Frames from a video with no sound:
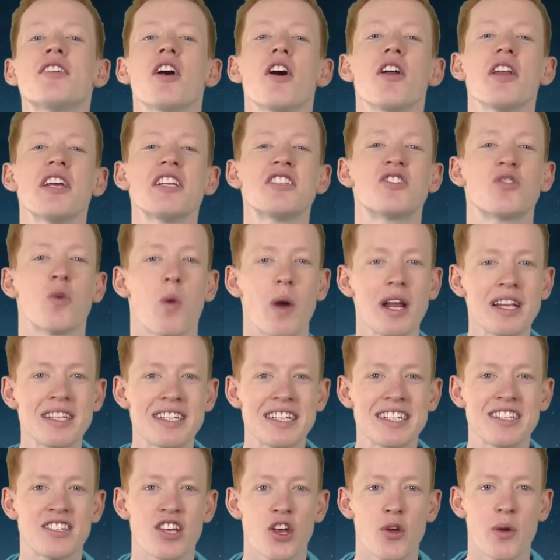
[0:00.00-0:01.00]
turning
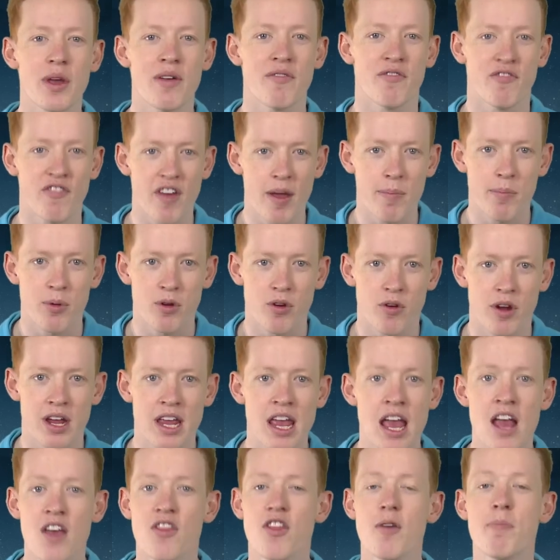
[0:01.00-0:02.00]
twenty-two in
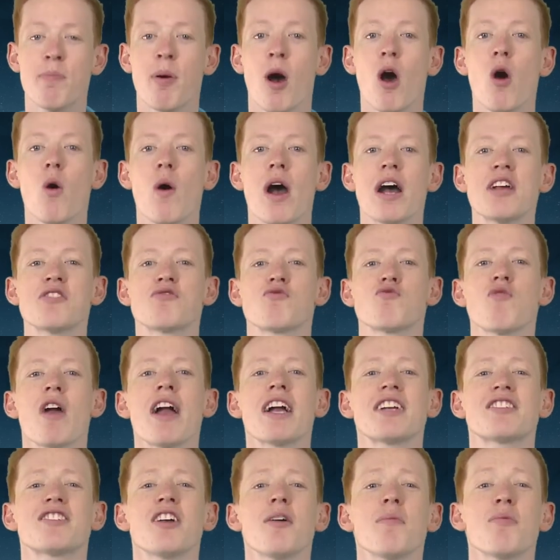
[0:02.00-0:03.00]
February, the Pole has
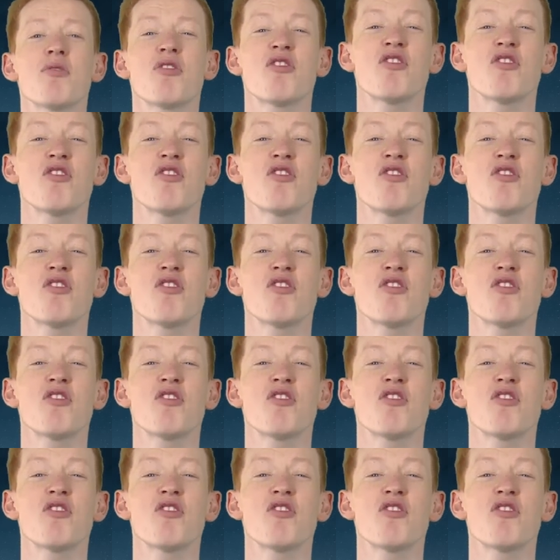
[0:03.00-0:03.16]
racked up